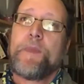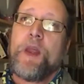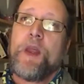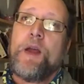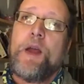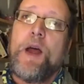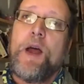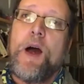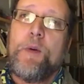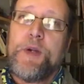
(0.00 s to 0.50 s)

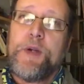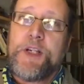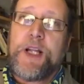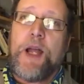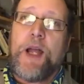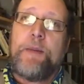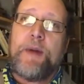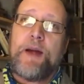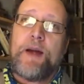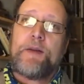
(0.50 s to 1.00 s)
which
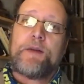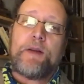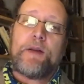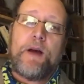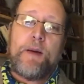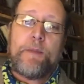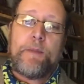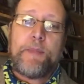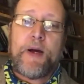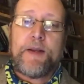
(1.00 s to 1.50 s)
came out
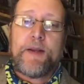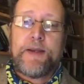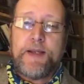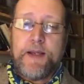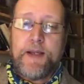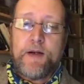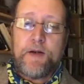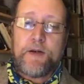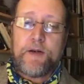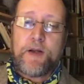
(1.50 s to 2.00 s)
about a
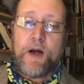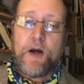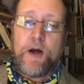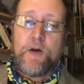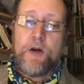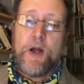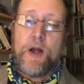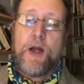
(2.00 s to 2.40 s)
year ago.